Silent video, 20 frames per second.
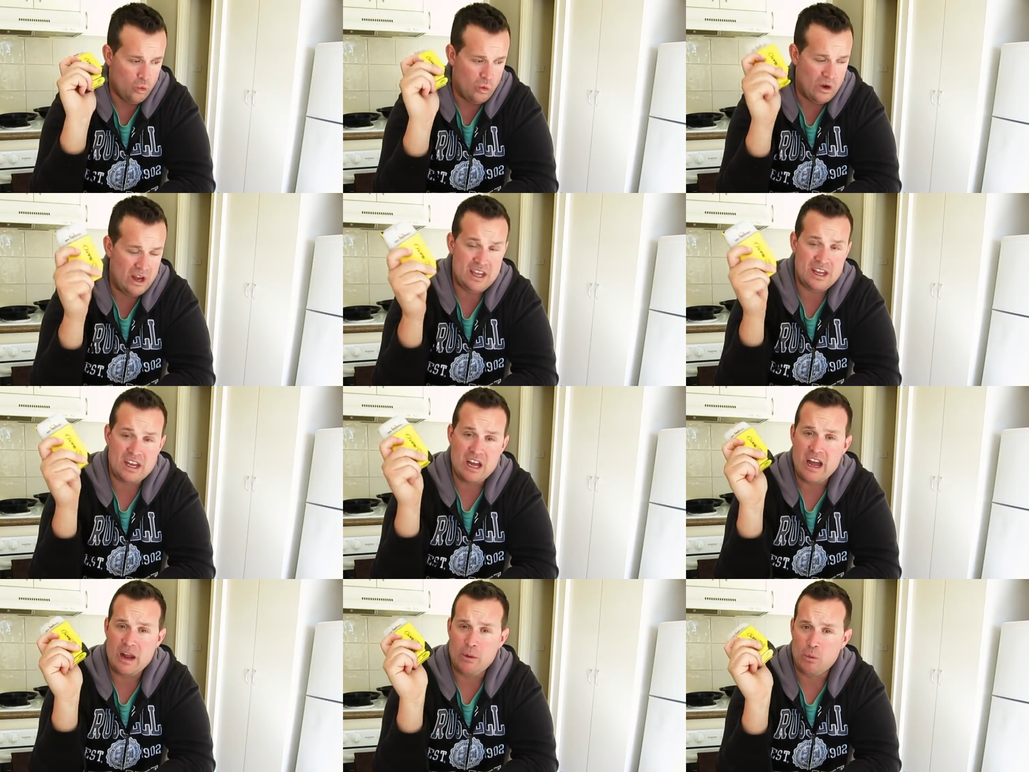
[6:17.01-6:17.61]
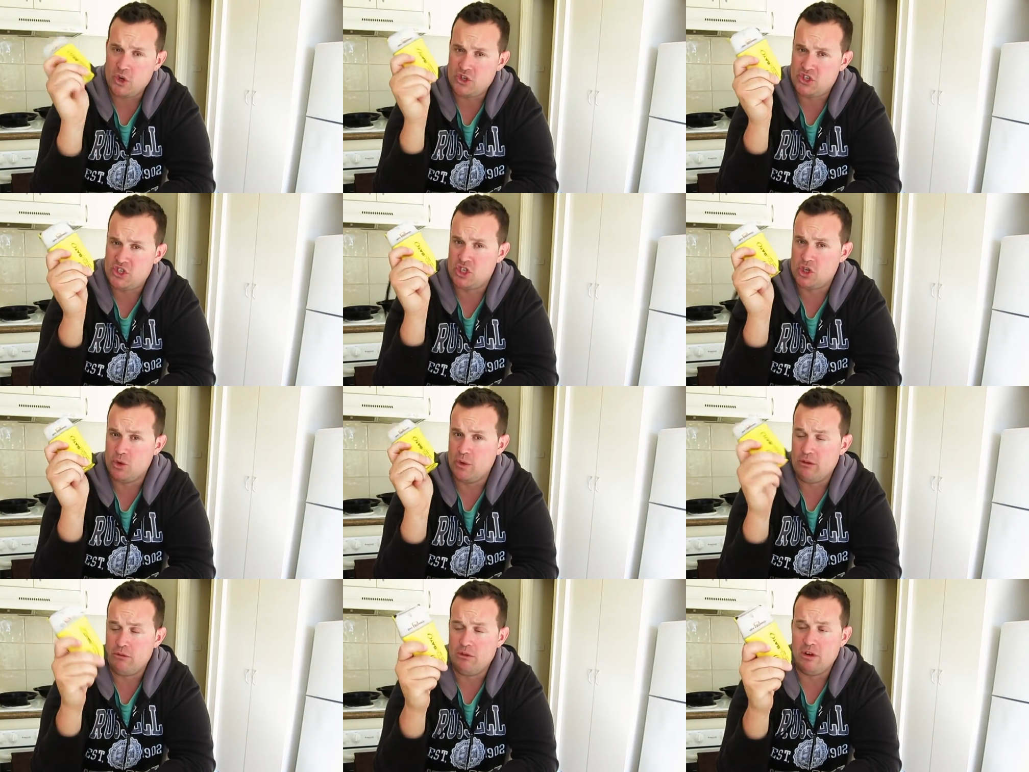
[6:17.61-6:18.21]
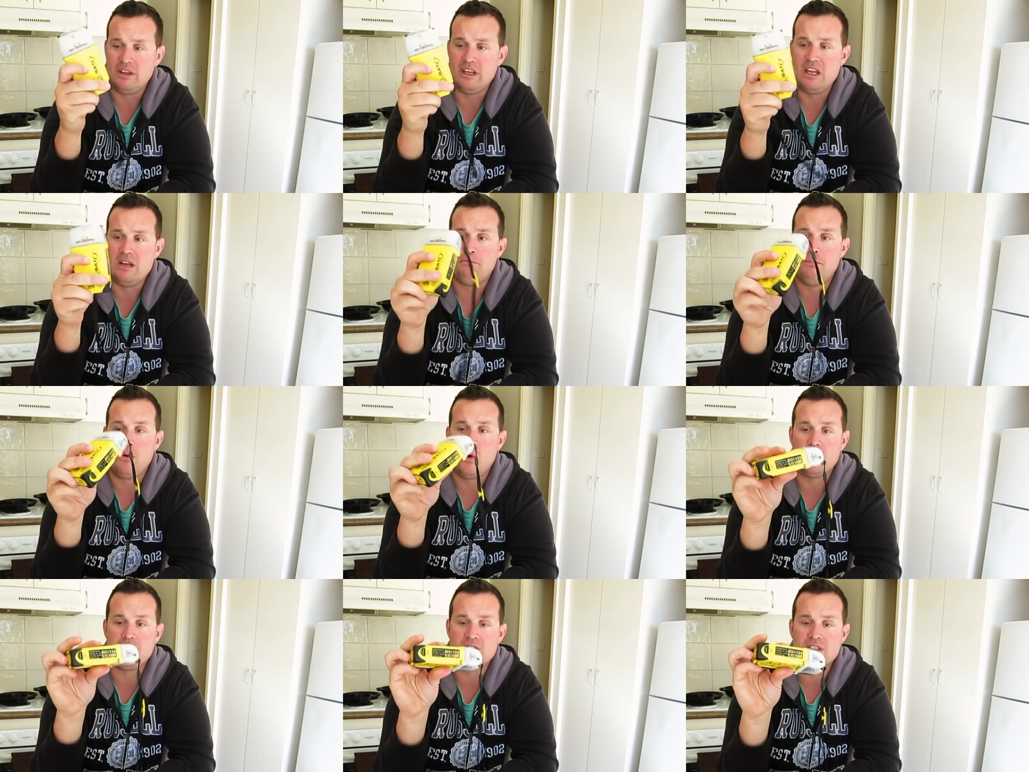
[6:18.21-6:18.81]
where you're going, what you're doing, really
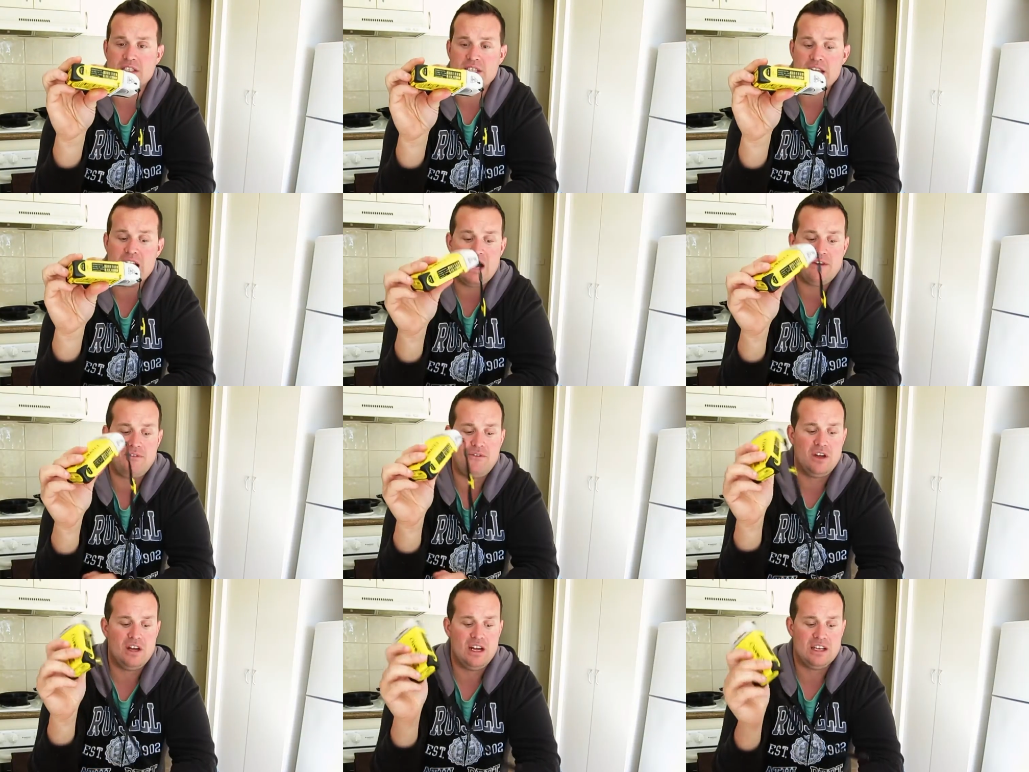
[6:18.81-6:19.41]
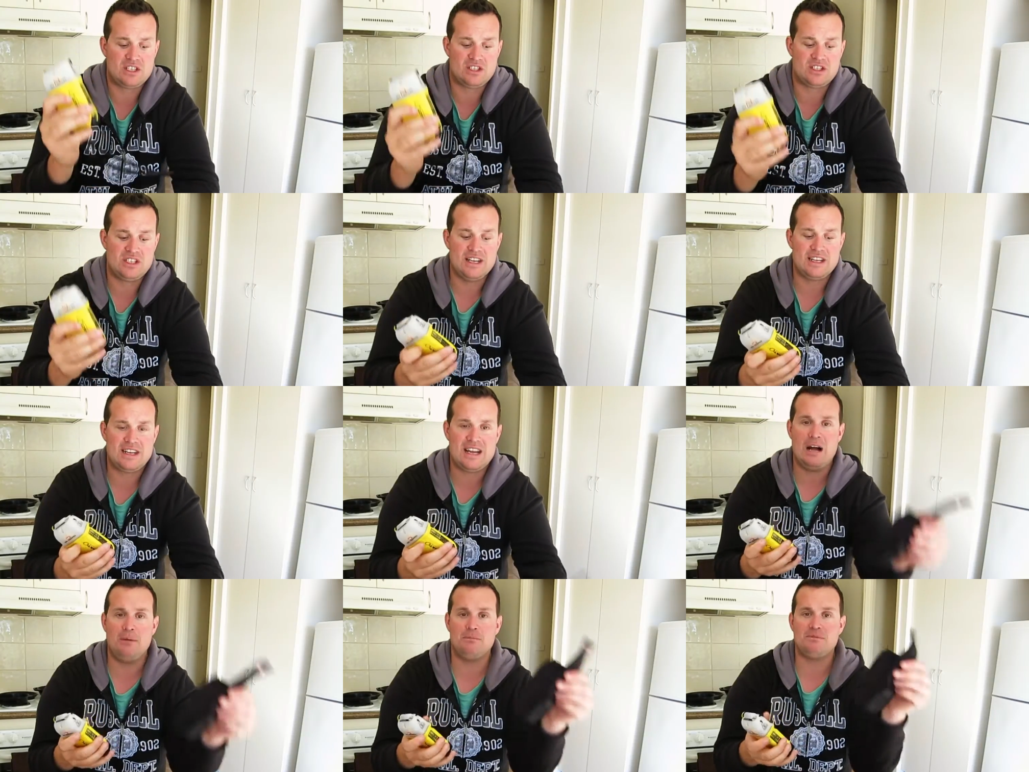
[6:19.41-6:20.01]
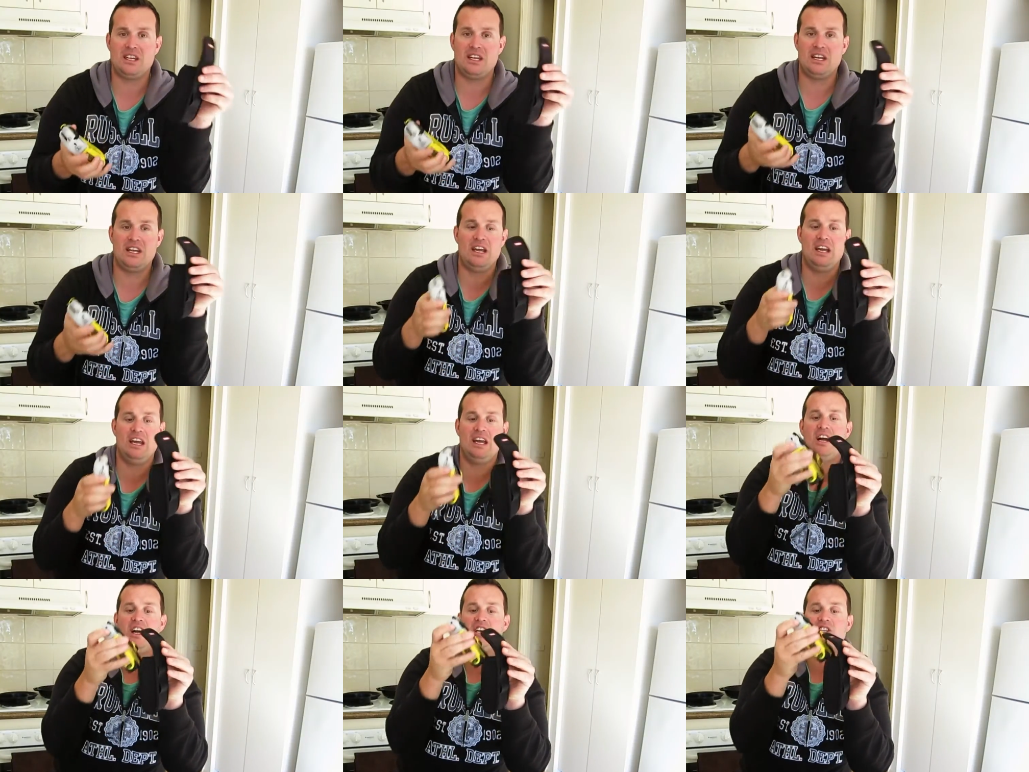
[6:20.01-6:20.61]
important stuff. As I said, comes in here. I